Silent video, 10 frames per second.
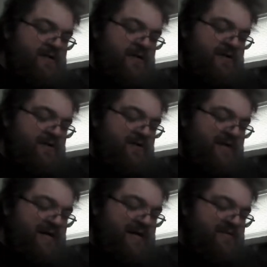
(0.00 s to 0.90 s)
and go,
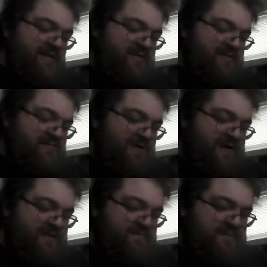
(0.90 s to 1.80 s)
that guy's dog is
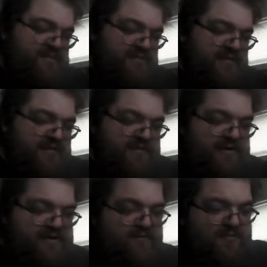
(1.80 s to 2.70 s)
barking. It's really annoying.